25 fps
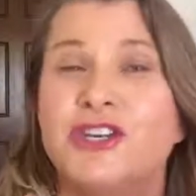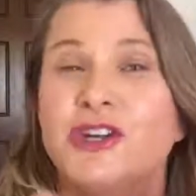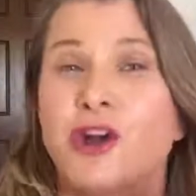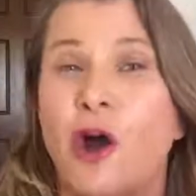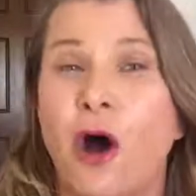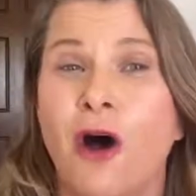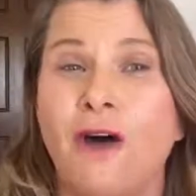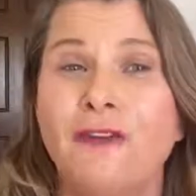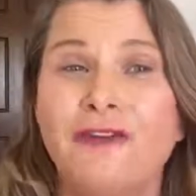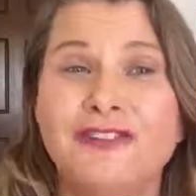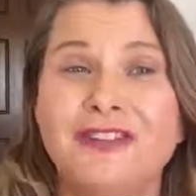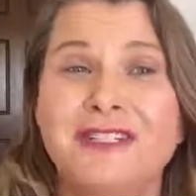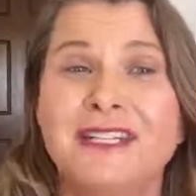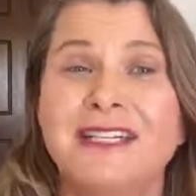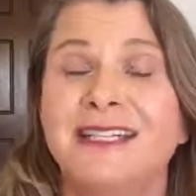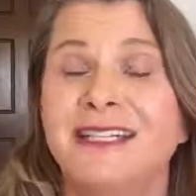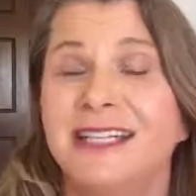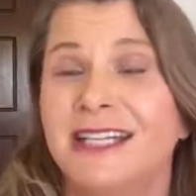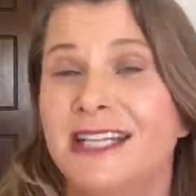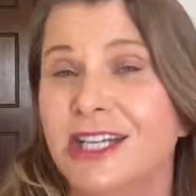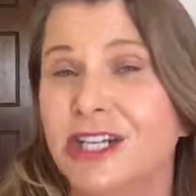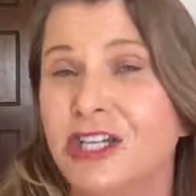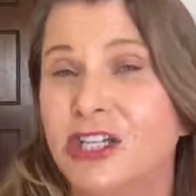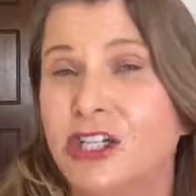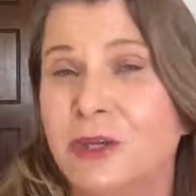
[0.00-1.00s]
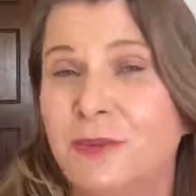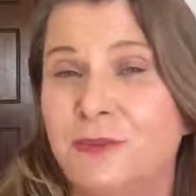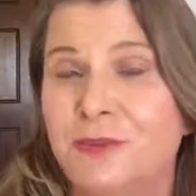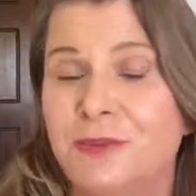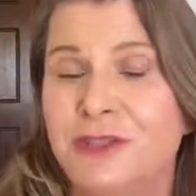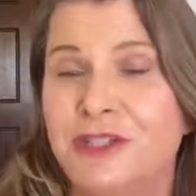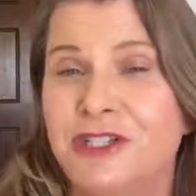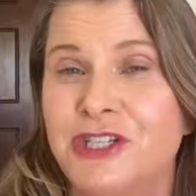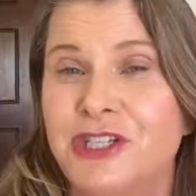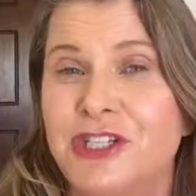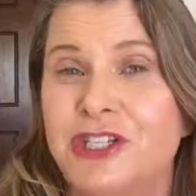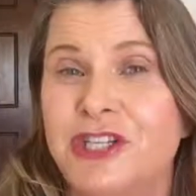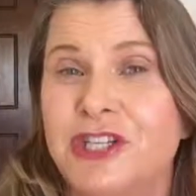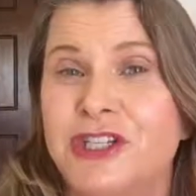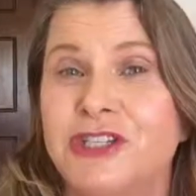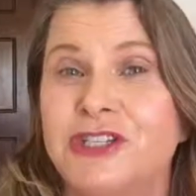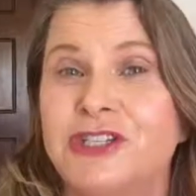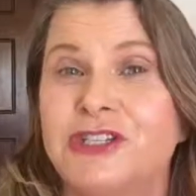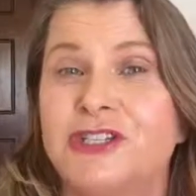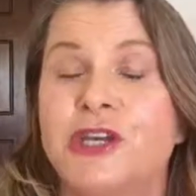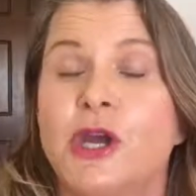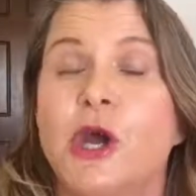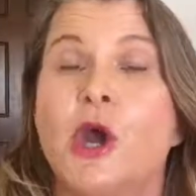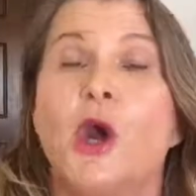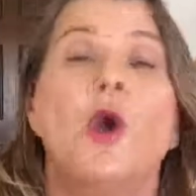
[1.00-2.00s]
and often in leadership
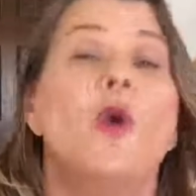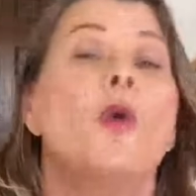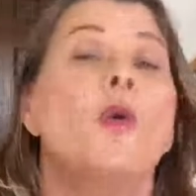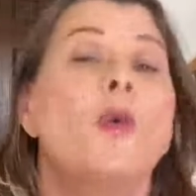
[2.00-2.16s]
positions,